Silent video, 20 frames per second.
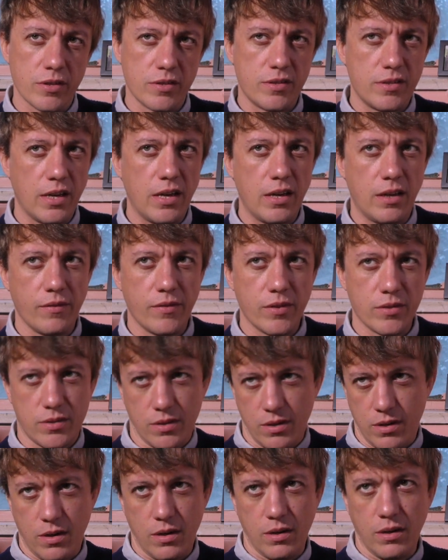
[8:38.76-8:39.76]
sake of the
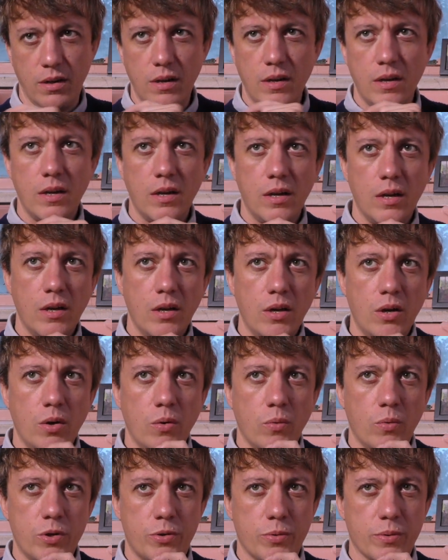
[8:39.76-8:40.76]
song,
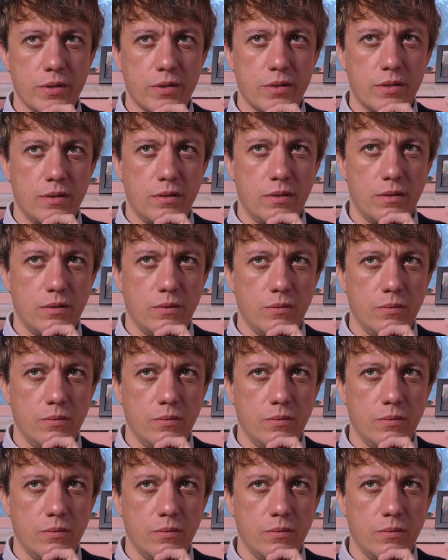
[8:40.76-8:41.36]
which was